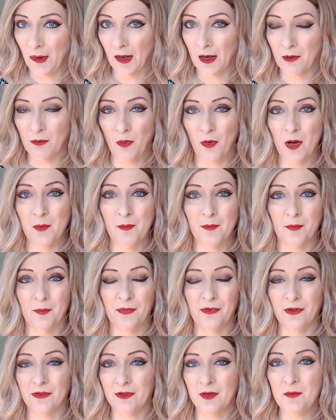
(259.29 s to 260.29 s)
growing
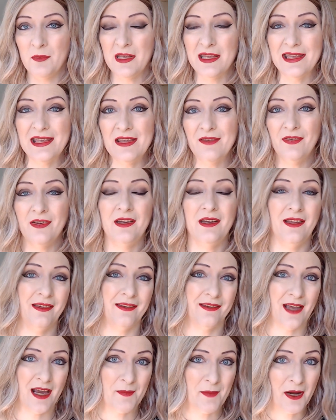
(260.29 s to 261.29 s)
system even
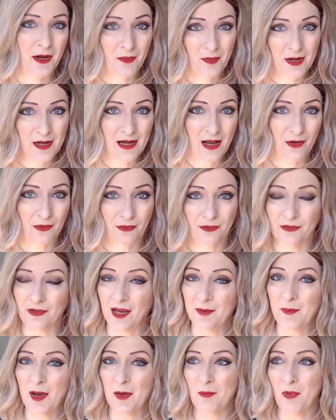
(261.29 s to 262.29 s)
inside my greenhouse,
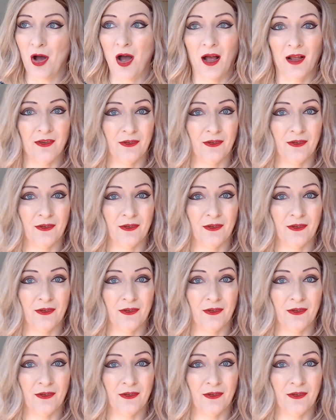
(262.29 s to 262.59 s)
inside my pot.